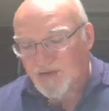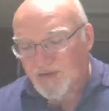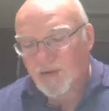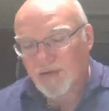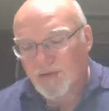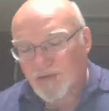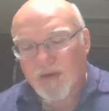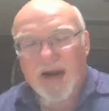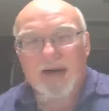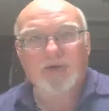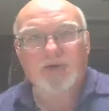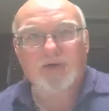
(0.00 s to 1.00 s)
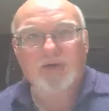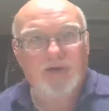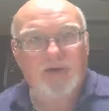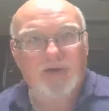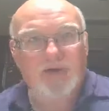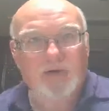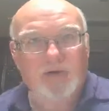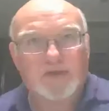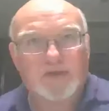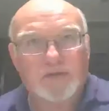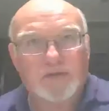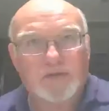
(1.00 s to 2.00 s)
So he's kind of
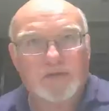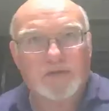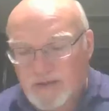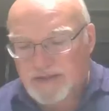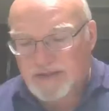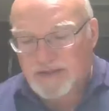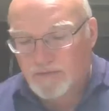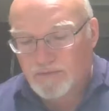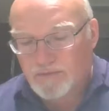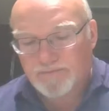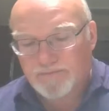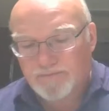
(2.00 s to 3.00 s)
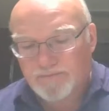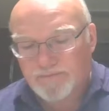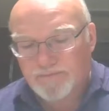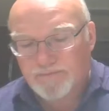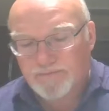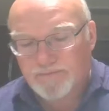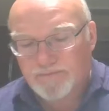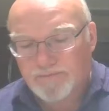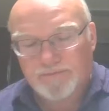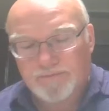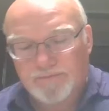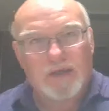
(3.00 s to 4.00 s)
Wikipedia
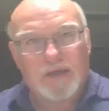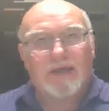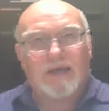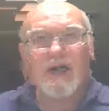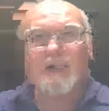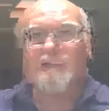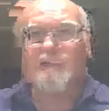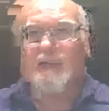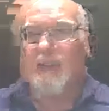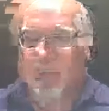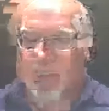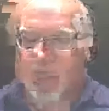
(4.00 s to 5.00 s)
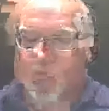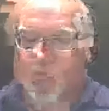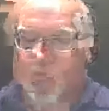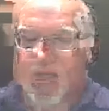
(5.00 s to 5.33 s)
pressed them together, but